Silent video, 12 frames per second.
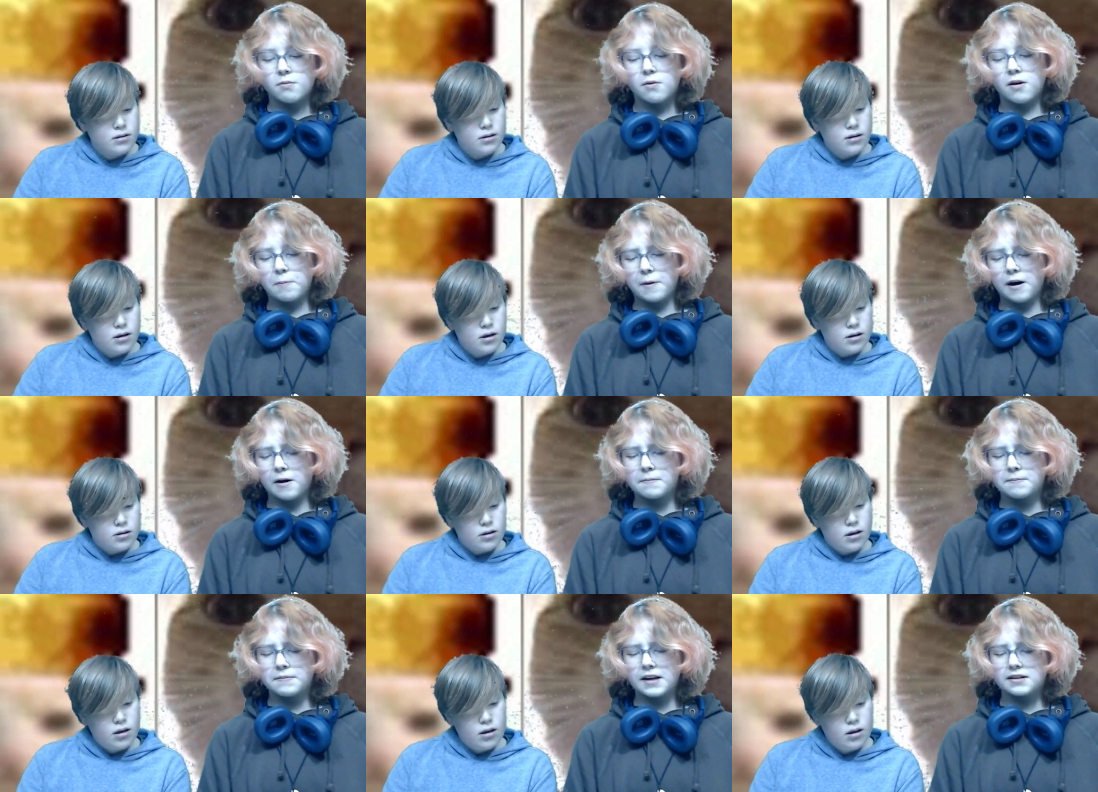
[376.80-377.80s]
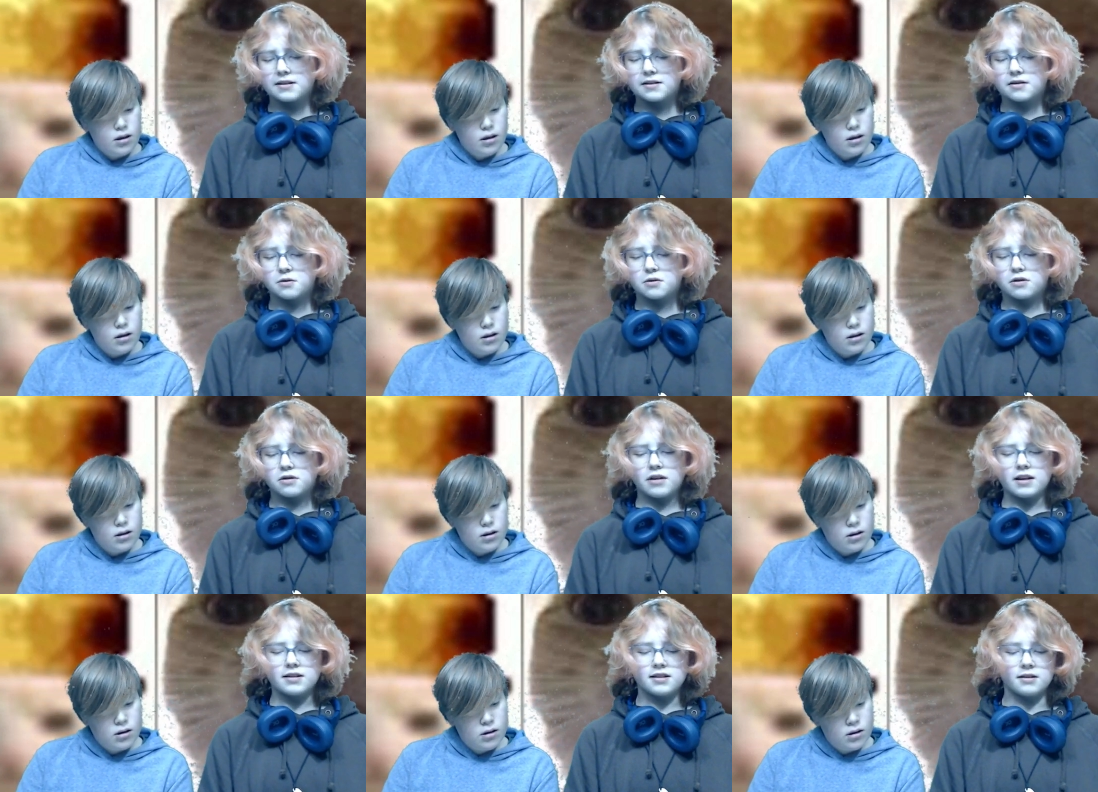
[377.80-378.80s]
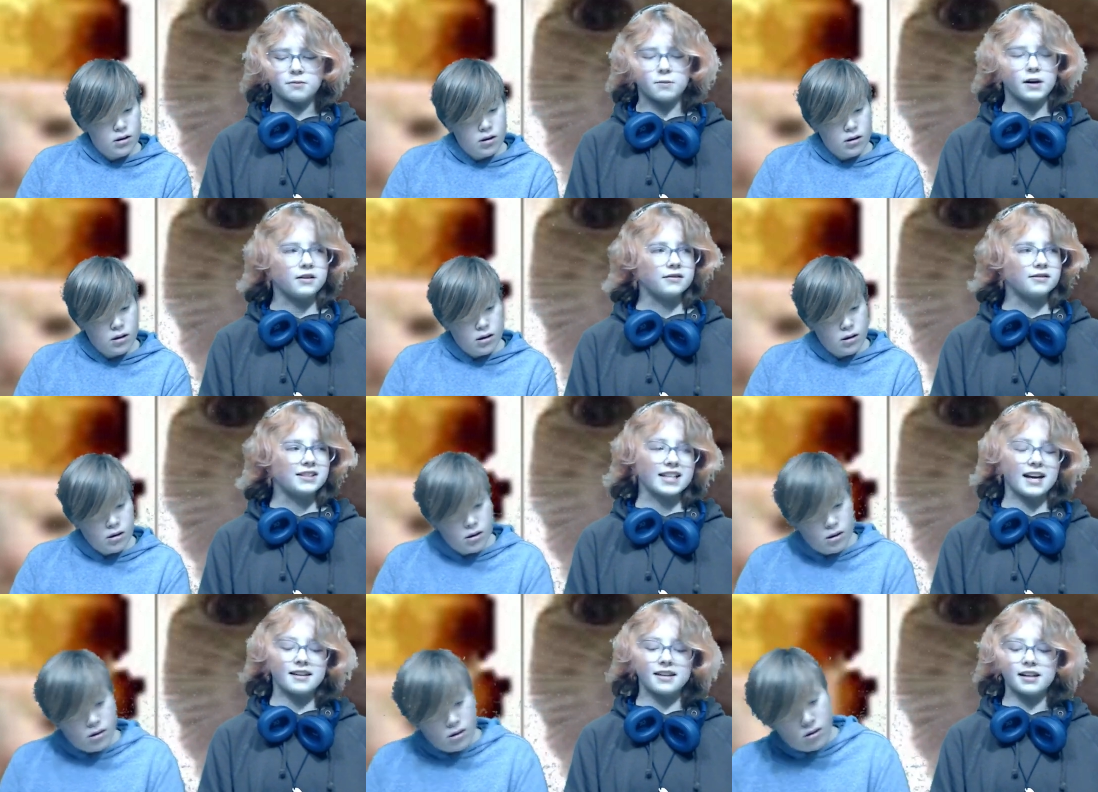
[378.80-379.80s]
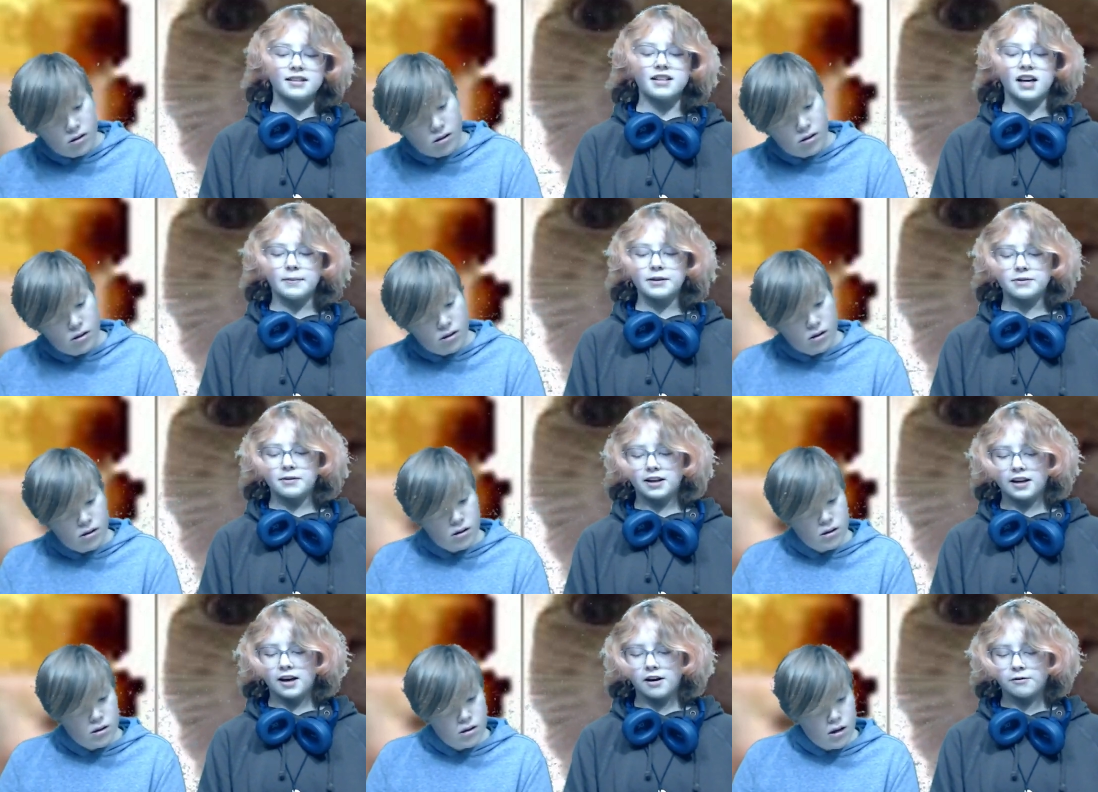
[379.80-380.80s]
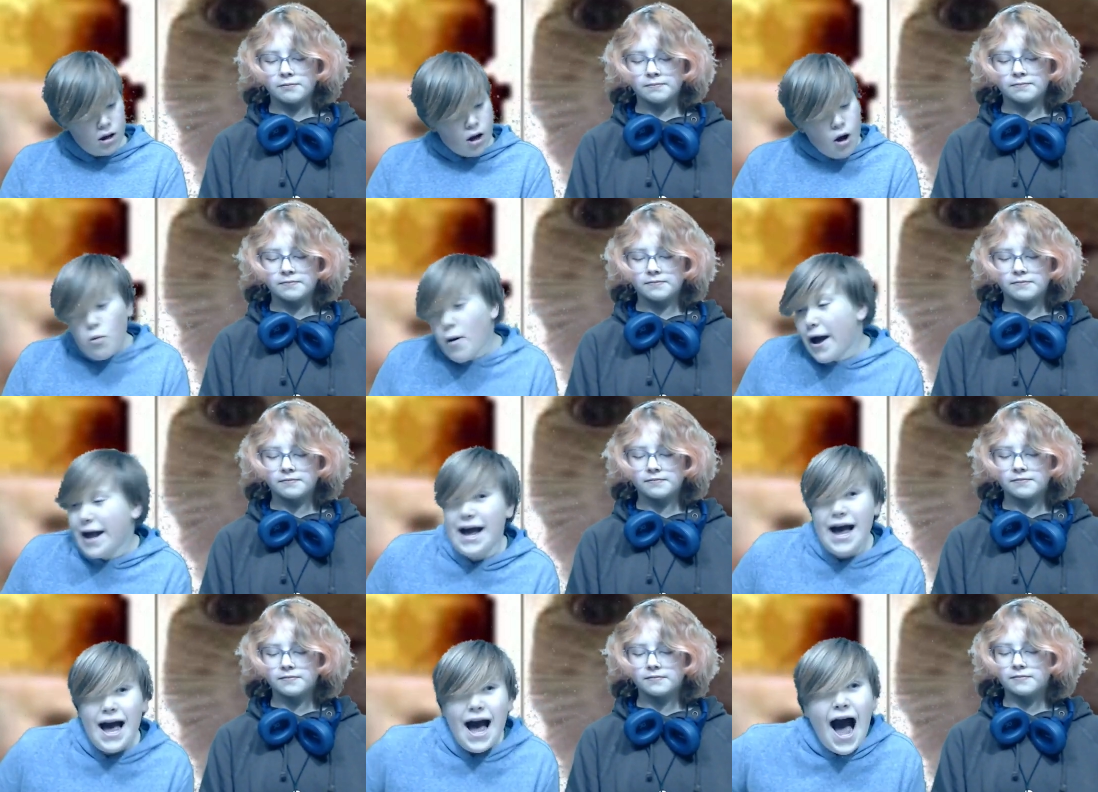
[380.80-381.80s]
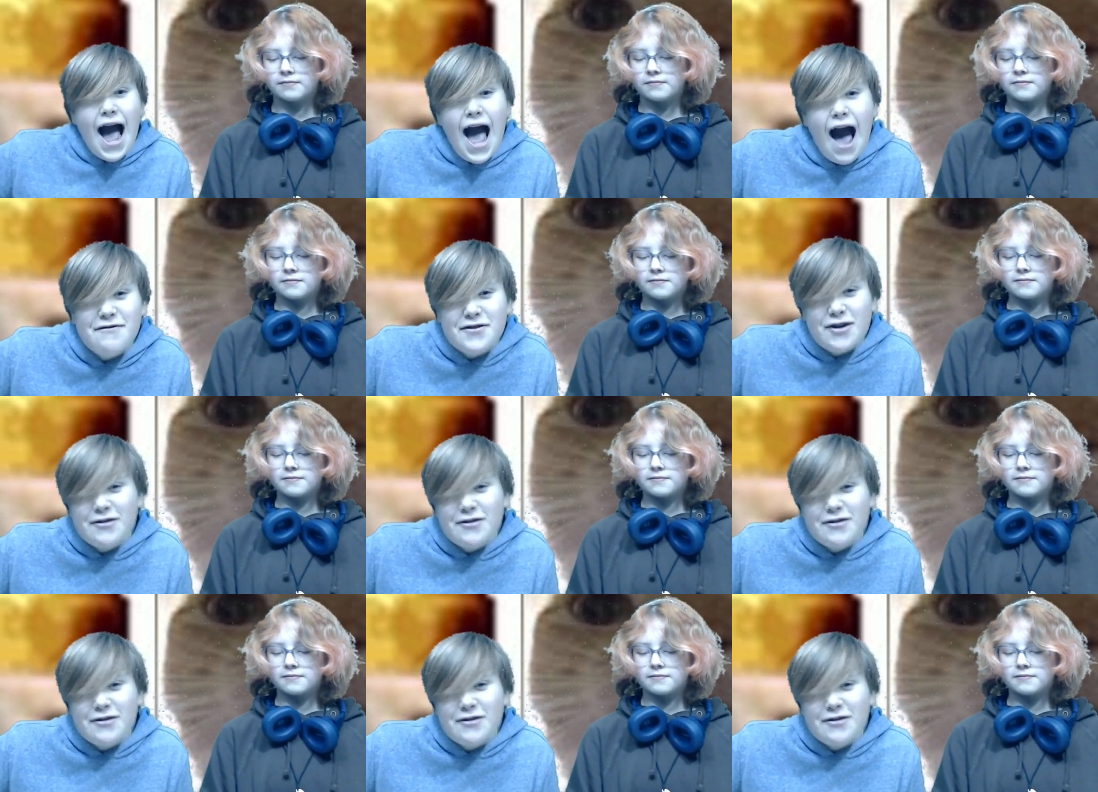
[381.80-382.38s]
Speaker 1: Whoa, Bob, that's crazy. Well, sadly, time is running out. Wait! I have